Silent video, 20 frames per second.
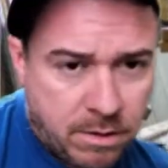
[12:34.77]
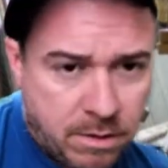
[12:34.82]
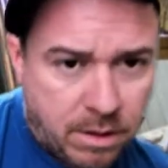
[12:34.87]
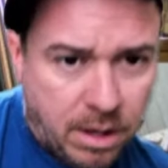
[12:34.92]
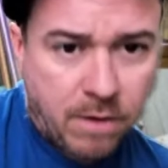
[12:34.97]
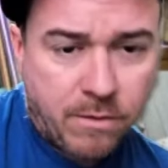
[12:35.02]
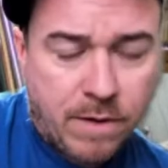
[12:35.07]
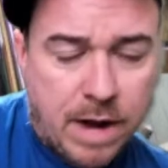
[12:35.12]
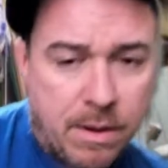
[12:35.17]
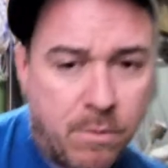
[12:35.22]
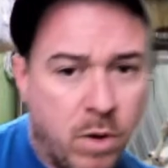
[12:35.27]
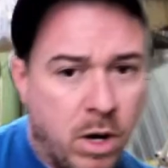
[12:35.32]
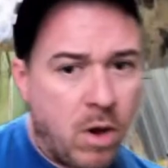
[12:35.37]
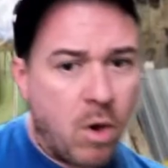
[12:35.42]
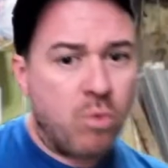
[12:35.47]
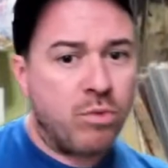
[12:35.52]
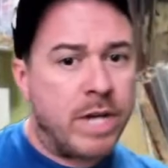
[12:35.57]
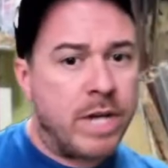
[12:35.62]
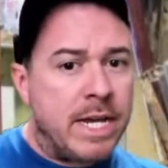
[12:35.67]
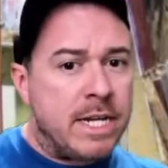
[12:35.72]
All right. We're
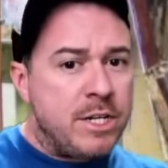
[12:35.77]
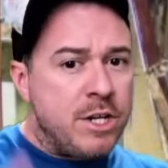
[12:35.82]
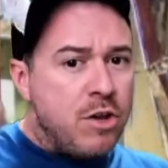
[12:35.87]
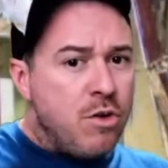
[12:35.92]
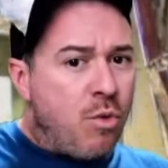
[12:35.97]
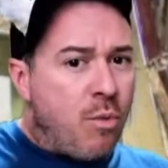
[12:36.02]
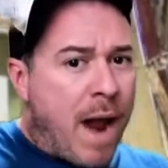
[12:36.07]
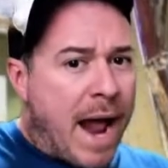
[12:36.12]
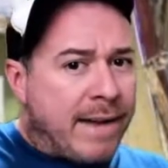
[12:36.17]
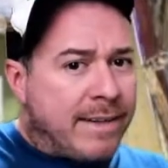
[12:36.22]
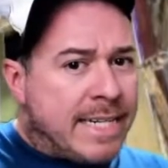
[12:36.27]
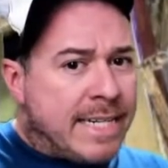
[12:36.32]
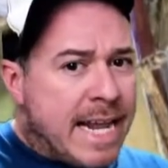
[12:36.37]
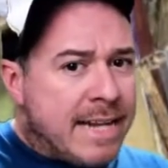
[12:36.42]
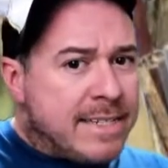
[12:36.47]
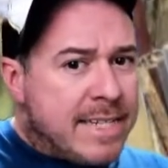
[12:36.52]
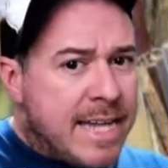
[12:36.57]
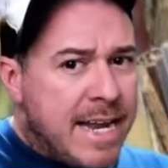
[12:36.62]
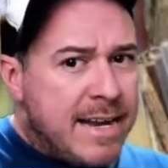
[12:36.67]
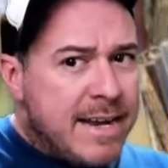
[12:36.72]
going to need you to write
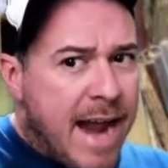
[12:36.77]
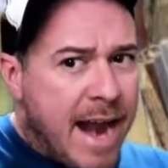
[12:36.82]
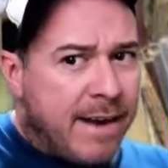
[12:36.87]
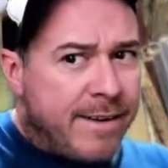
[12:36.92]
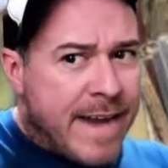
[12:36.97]
this in there